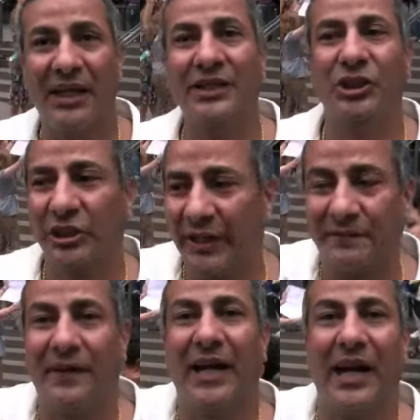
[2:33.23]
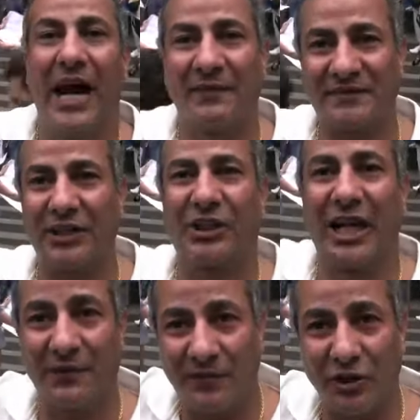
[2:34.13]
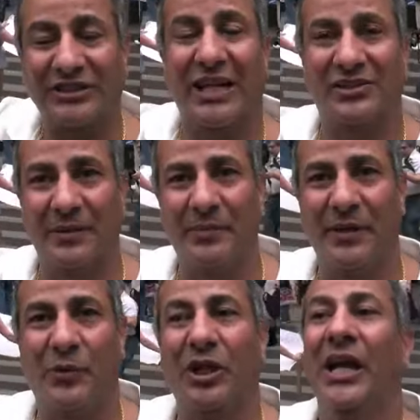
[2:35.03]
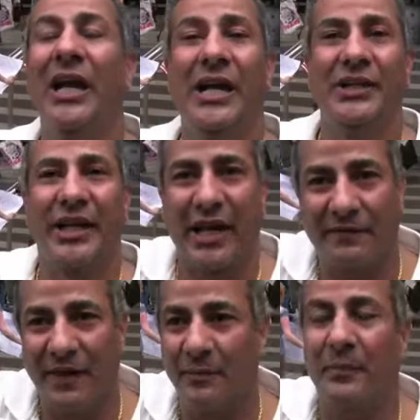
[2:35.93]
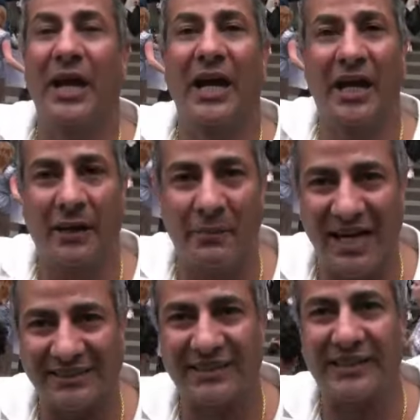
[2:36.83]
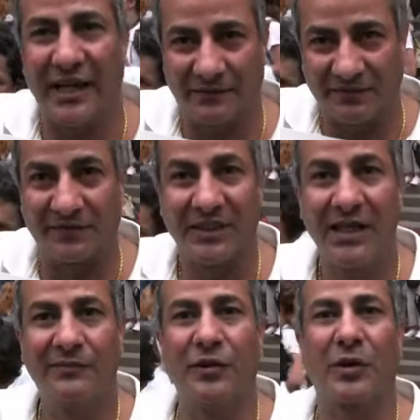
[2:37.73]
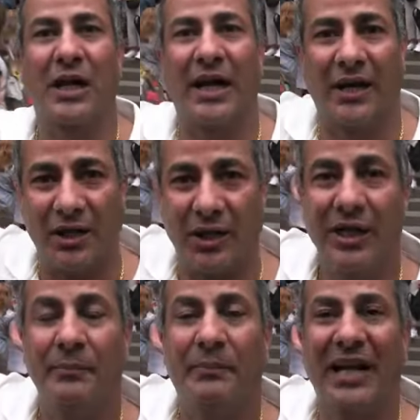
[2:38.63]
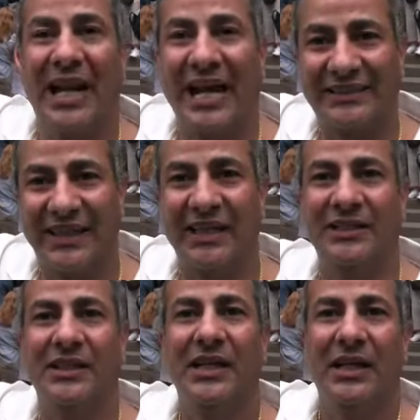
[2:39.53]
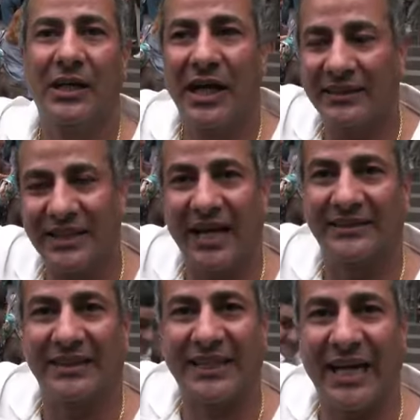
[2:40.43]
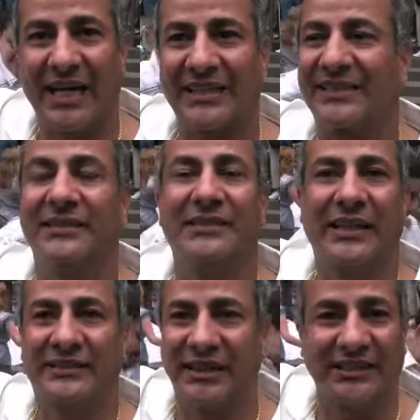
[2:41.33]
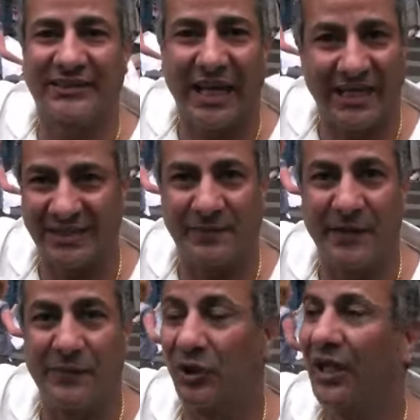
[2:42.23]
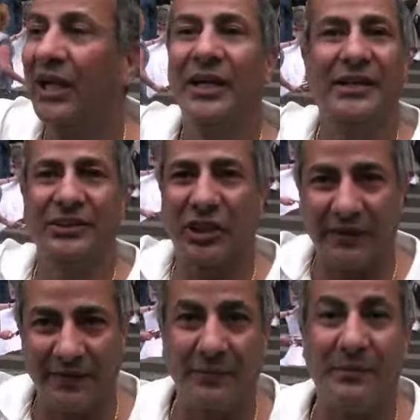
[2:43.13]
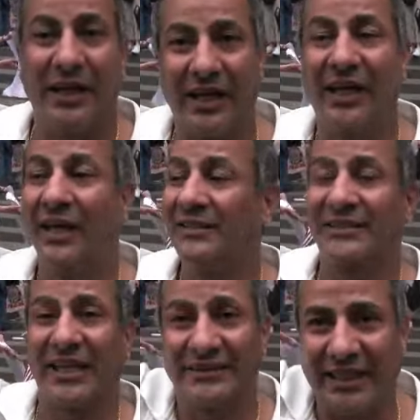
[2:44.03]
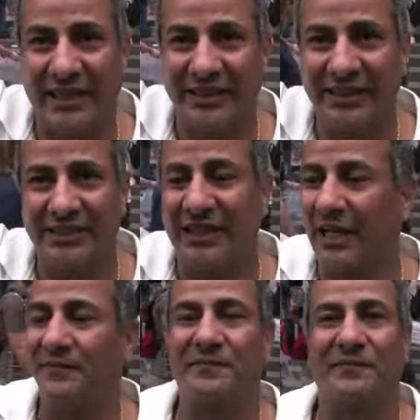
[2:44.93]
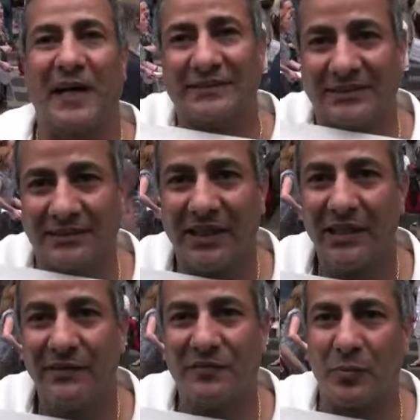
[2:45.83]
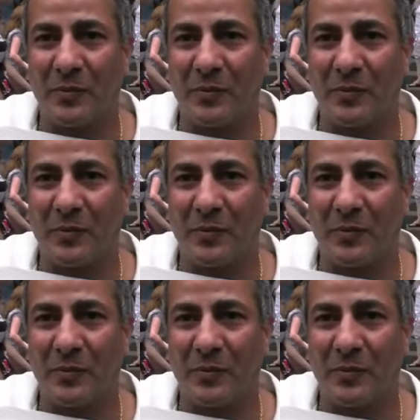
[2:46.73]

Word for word: And you give, uh, after you kill 4,000 people, and you give him uh, mask gift for uh, Bin Laden, uh, the terrorists in 19 terrorist people, you give him uh, center here, you get fun for